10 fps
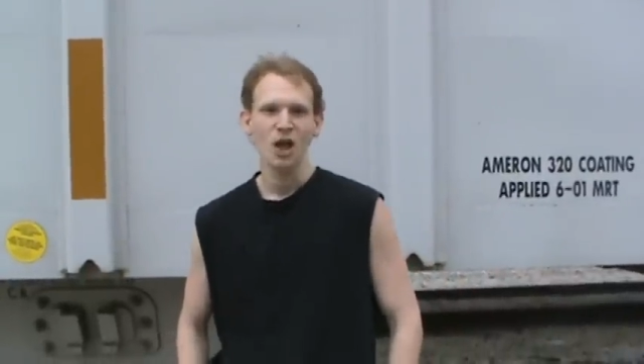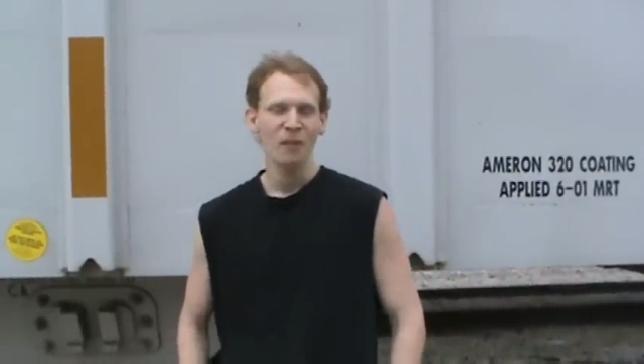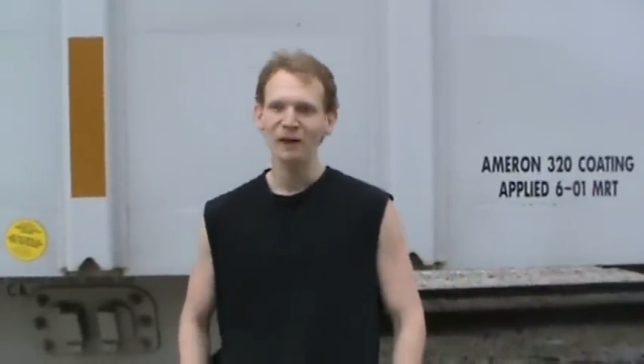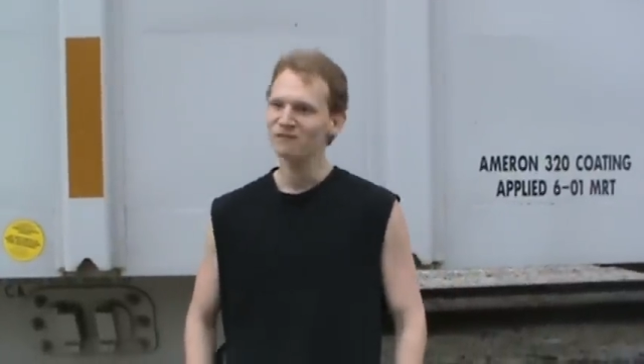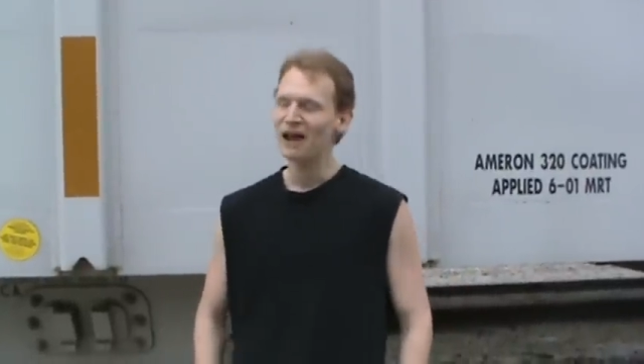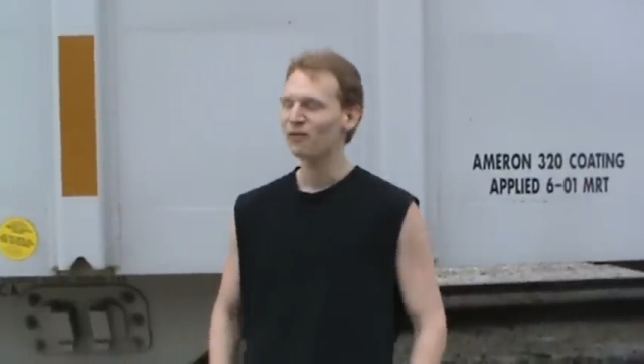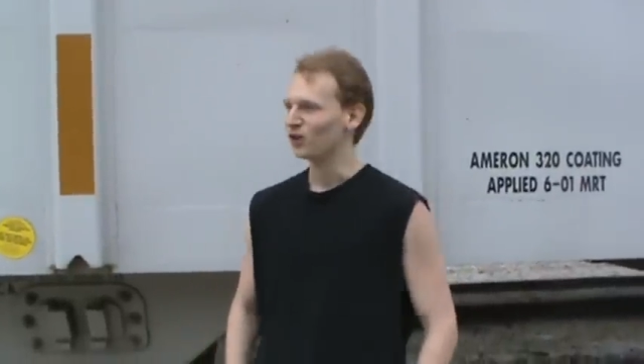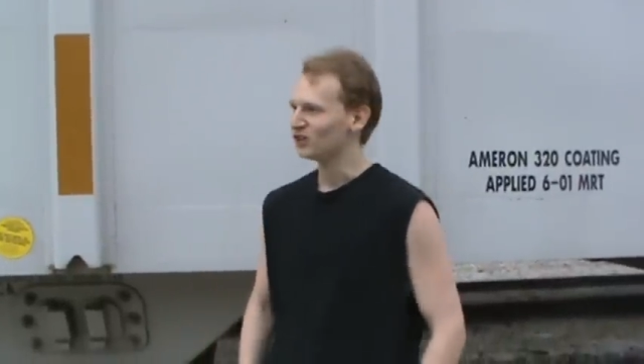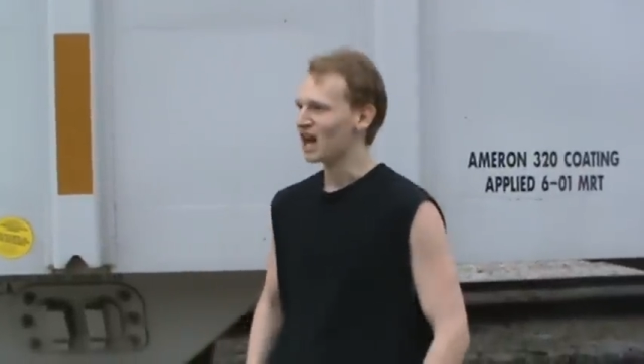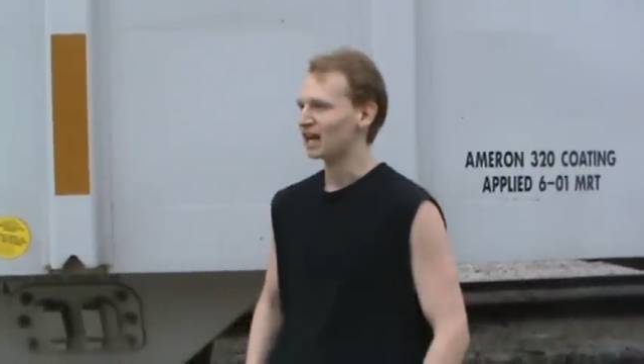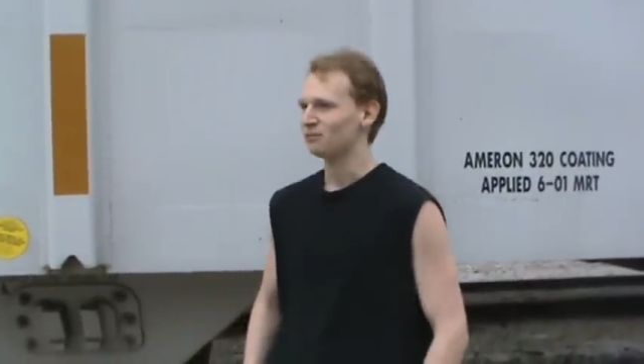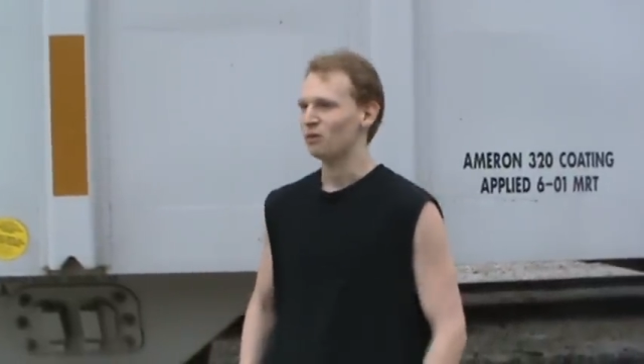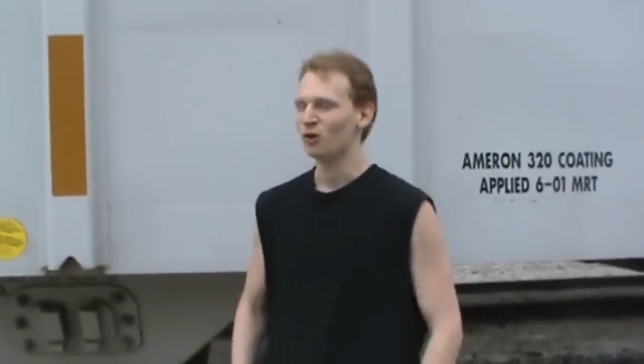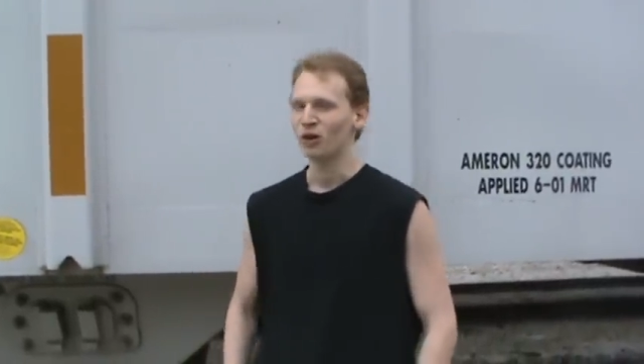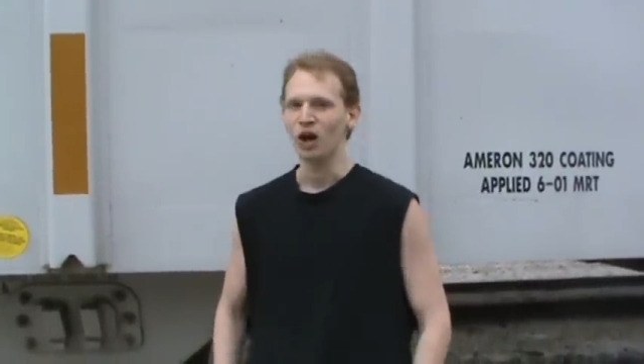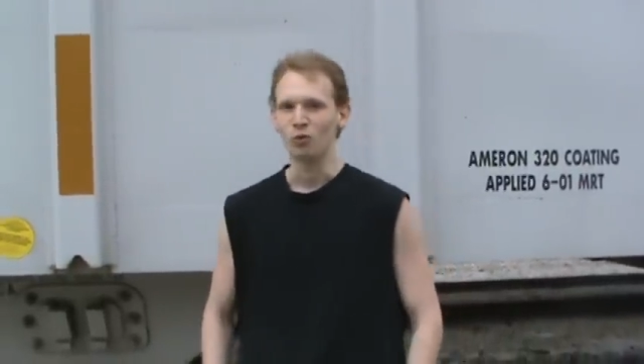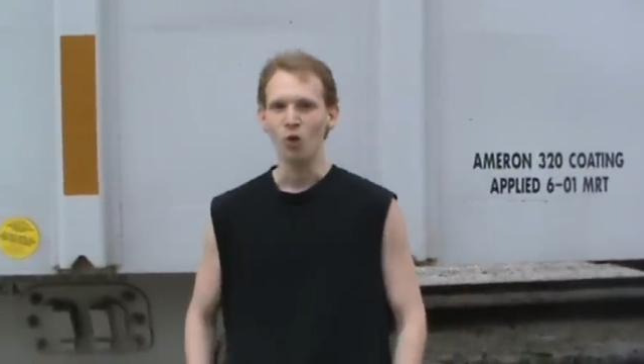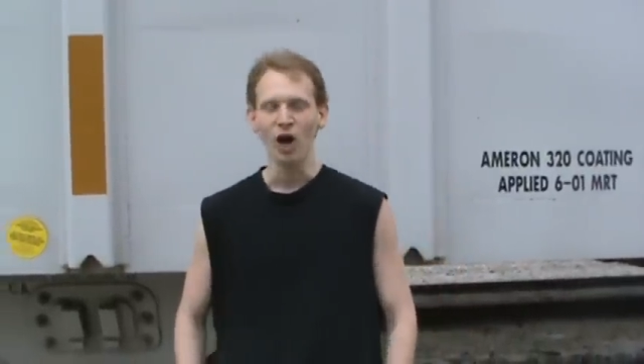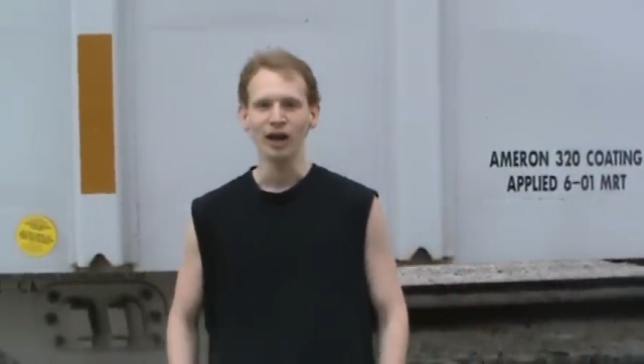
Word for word: They've never attacked me one-on-one.